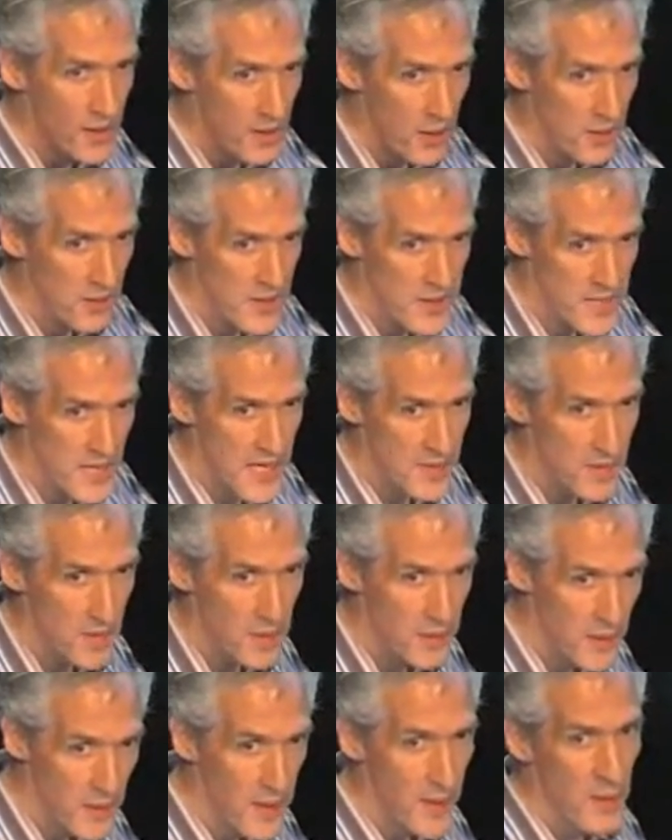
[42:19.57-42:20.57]
on the
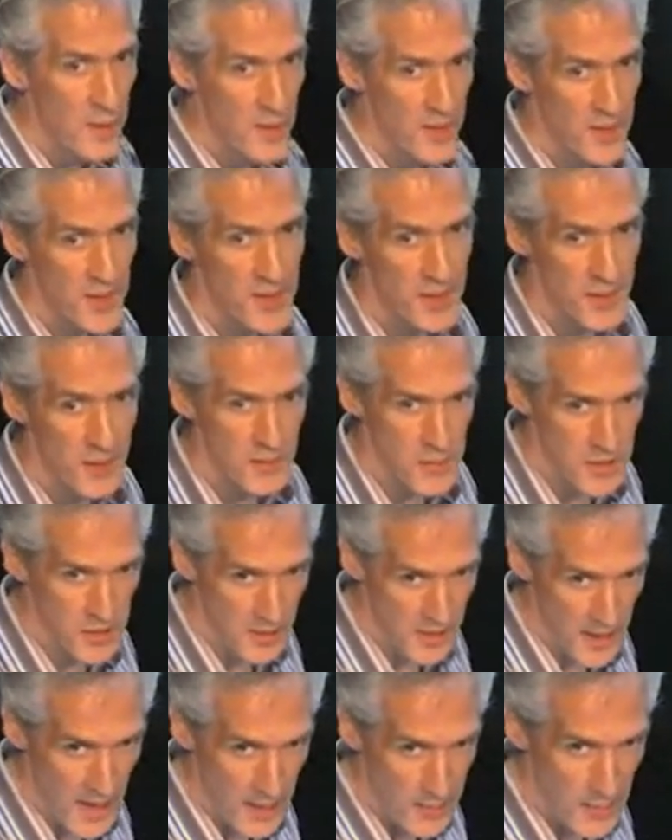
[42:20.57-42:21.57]
table within the computer
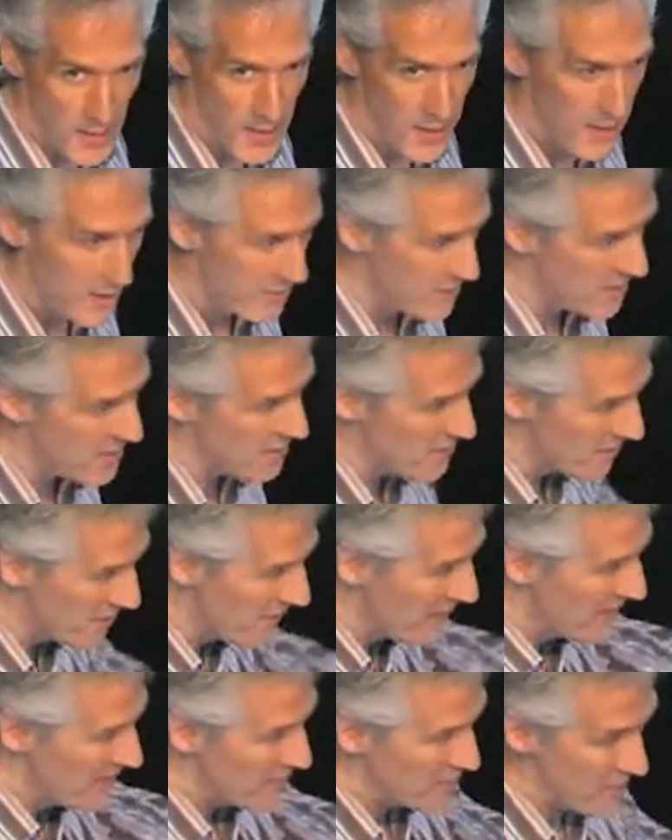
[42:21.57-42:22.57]
lab where, there were,
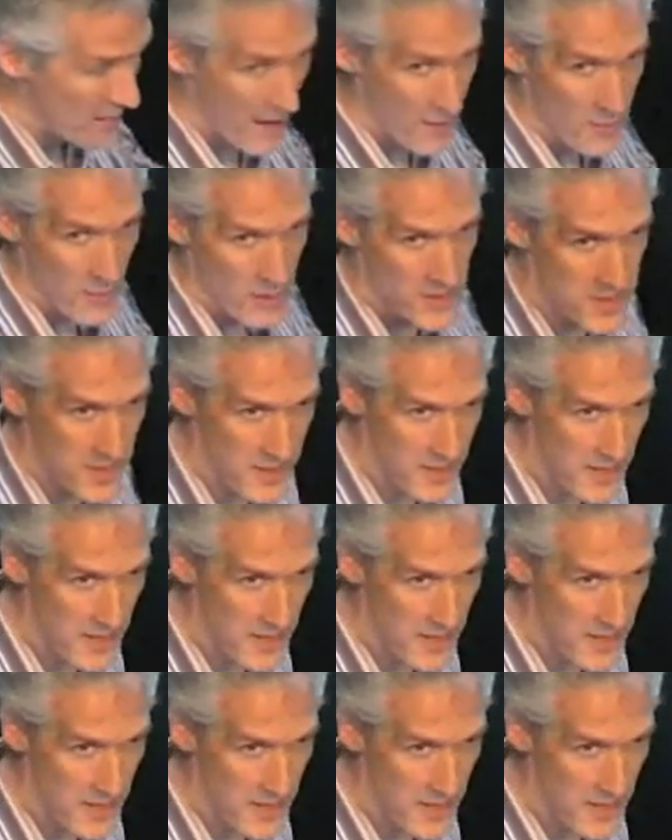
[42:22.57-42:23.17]
where I was at